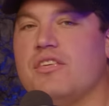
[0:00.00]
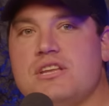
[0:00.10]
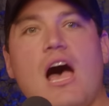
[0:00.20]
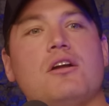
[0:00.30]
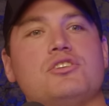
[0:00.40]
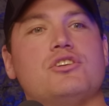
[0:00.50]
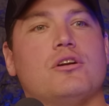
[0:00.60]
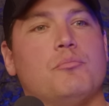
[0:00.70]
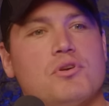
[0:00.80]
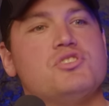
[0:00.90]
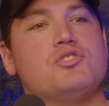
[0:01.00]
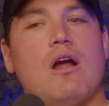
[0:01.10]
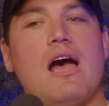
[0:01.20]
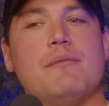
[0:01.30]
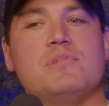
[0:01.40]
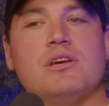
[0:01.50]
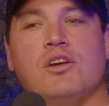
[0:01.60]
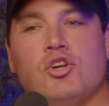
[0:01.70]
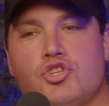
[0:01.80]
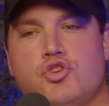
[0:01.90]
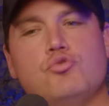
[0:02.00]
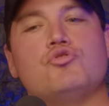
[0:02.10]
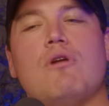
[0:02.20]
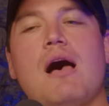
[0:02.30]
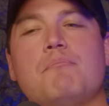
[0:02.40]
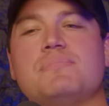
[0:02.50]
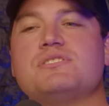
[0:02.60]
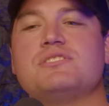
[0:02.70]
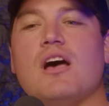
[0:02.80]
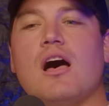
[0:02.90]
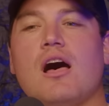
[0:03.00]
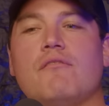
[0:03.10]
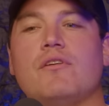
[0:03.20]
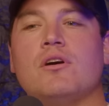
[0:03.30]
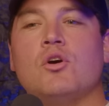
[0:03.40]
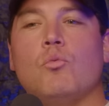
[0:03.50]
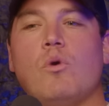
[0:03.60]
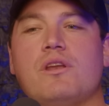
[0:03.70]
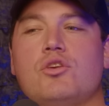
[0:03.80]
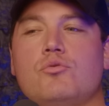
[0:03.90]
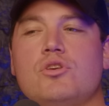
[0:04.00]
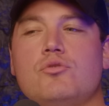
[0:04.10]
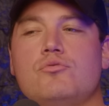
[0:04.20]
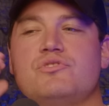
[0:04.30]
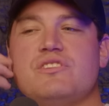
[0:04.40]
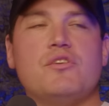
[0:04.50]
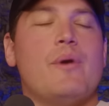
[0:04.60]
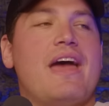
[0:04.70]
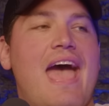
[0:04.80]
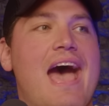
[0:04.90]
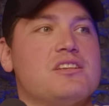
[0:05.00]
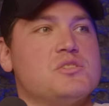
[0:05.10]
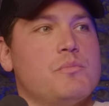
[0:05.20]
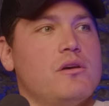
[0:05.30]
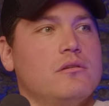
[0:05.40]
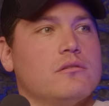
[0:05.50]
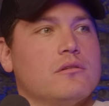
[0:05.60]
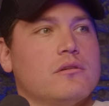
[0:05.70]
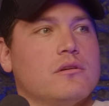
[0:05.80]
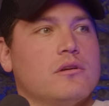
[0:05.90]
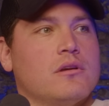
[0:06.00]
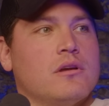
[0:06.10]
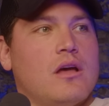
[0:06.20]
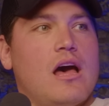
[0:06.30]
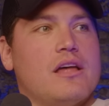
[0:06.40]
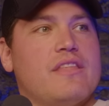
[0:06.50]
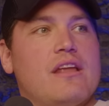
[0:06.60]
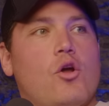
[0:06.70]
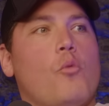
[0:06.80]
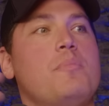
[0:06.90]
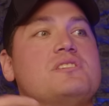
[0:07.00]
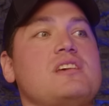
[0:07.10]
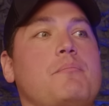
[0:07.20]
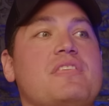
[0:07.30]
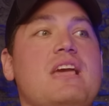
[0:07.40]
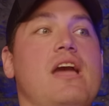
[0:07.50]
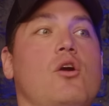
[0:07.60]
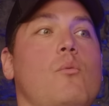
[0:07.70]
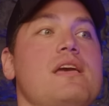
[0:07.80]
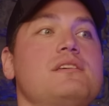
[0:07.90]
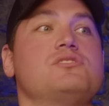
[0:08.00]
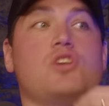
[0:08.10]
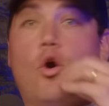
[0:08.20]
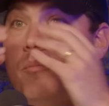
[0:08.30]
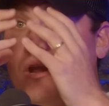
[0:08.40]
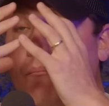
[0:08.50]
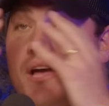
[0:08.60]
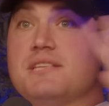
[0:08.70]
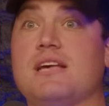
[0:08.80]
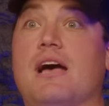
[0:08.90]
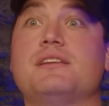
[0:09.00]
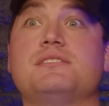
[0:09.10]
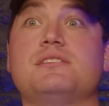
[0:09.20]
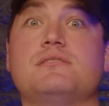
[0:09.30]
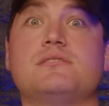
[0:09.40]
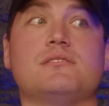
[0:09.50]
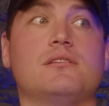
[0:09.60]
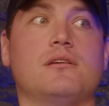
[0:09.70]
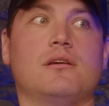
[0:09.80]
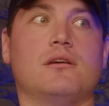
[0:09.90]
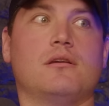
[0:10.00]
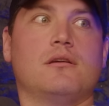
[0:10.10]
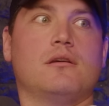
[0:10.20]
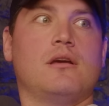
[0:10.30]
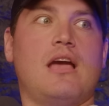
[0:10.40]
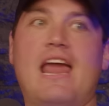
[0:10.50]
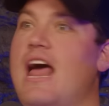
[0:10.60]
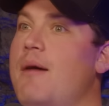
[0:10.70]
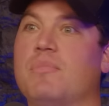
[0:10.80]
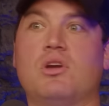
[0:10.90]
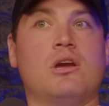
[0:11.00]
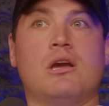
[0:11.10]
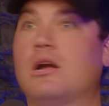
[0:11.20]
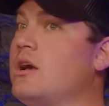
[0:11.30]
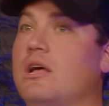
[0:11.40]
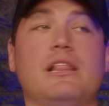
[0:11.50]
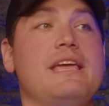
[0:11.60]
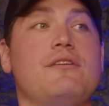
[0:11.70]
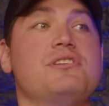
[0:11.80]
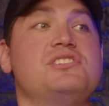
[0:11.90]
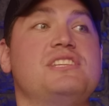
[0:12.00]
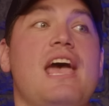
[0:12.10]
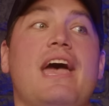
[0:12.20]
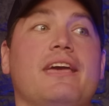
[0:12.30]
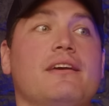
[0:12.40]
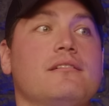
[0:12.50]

doctor prescribed two drops of what you'd use if you had asthma. Hmm. Uh, that opens up the airways to open up my sinuses. Mm. Albuterol. And I'm clear as day.